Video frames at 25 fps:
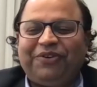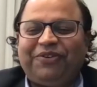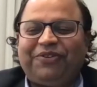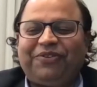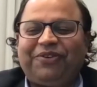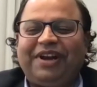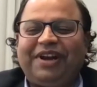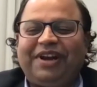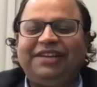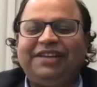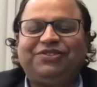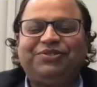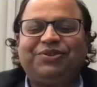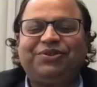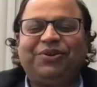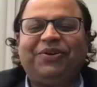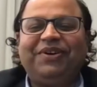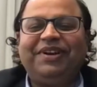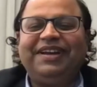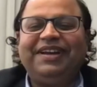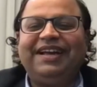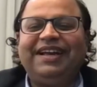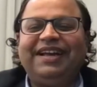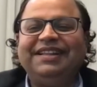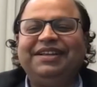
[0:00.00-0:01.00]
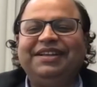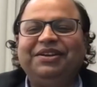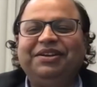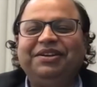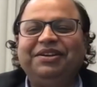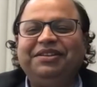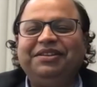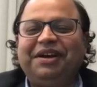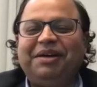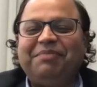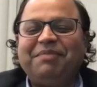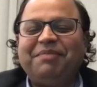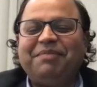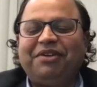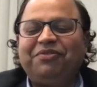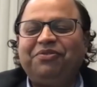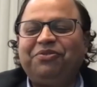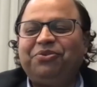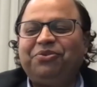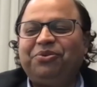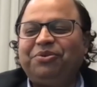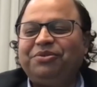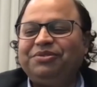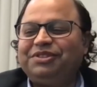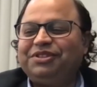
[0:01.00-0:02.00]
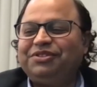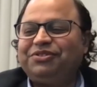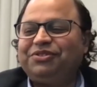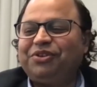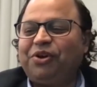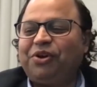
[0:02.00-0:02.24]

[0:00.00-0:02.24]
great story and the, the amount of doors it's